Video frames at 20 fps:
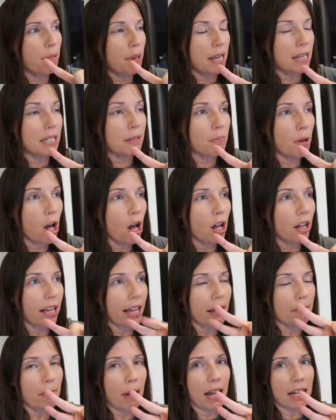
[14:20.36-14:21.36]
baseball
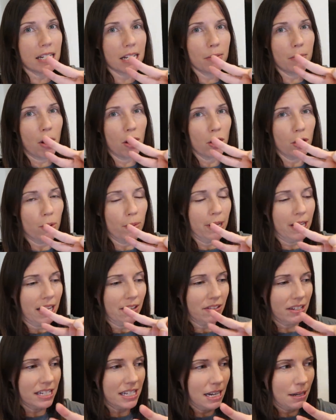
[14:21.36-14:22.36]
and basketball going
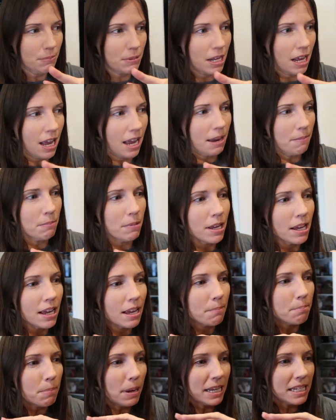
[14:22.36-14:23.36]
at the same time.
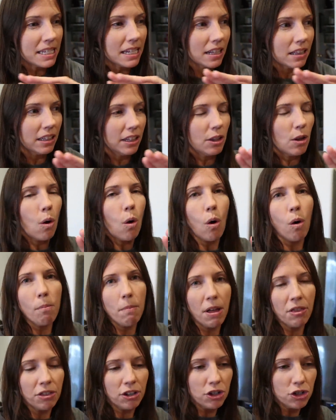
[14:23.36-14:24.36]
Basically the whole
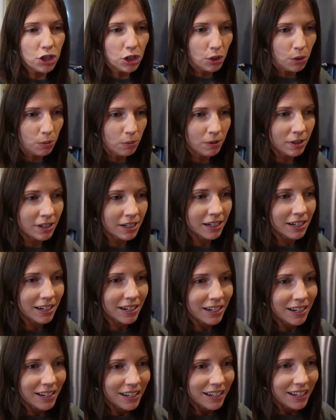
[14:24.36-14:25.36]
month of June,
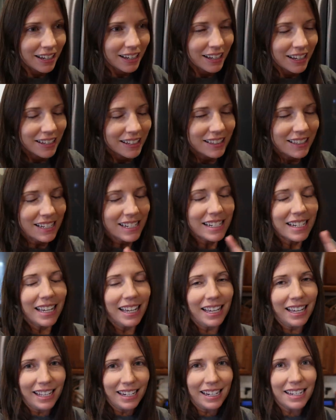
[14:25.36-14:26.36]
this
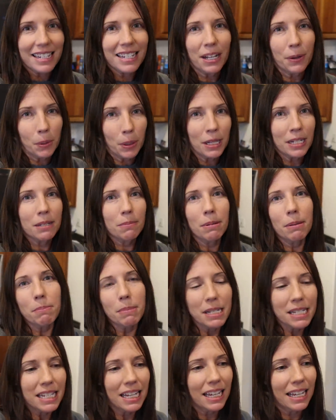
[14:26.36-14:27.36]
kid is going to be
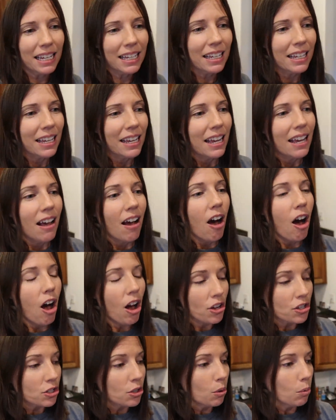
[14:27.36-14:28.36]
busy.
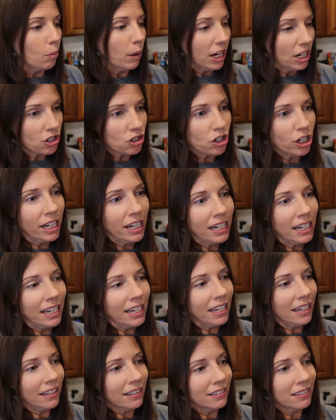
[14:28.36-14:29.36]
Also weight
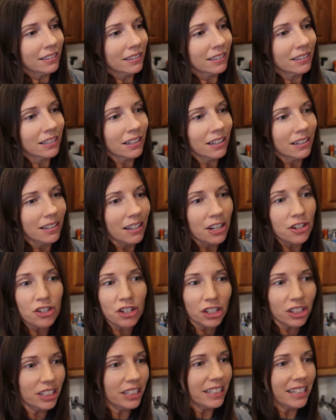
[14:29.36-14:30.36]
training,
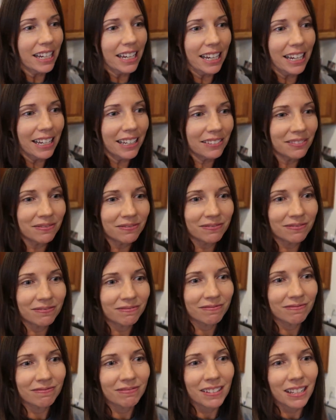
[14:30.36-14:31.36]
agility.
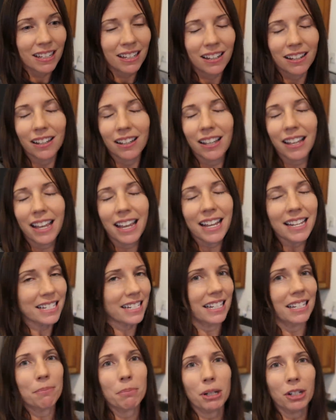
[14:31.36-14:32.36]
It's
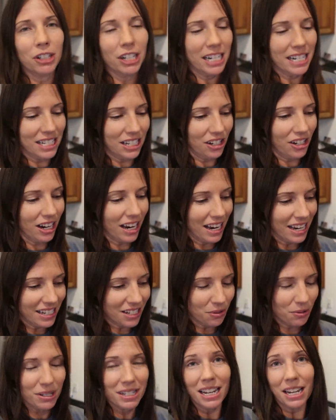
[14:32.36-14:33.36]
gonna be crazy, you guys,
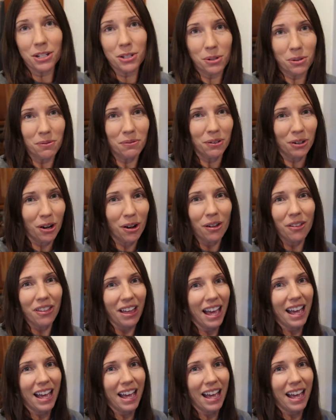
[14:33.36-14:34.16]
so stay tuned for all of